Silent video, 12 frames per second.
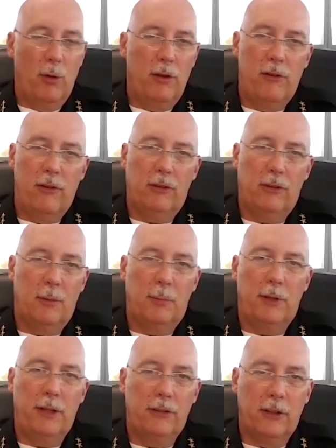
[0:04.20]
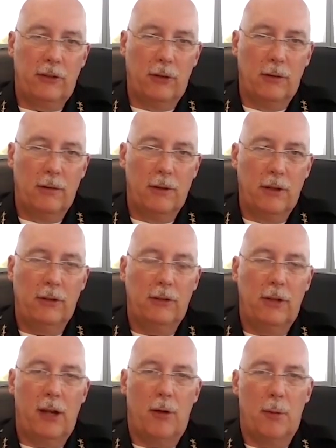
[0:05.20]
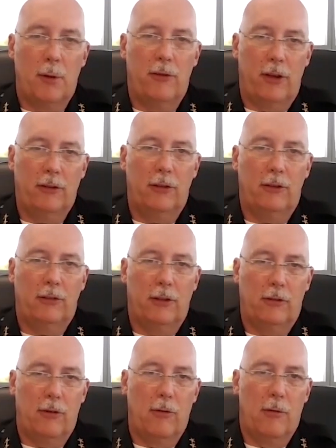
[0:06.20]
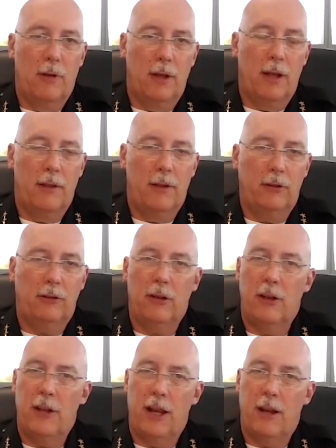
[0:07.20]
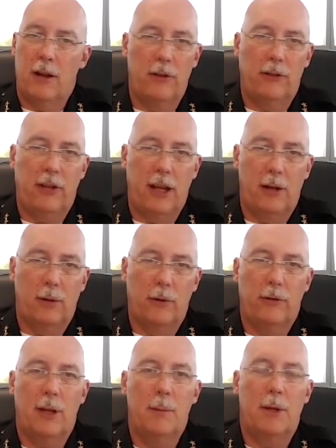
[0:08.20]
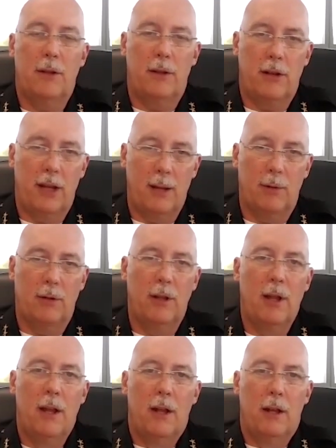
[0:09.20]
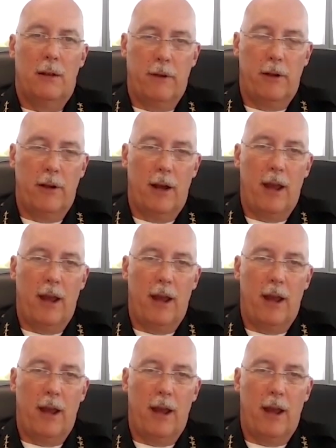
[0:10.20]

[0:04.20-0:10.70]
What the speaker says: more than just a police issue. This is a criminal justice issue. This is going to take all the stakeholders coming to the table to figure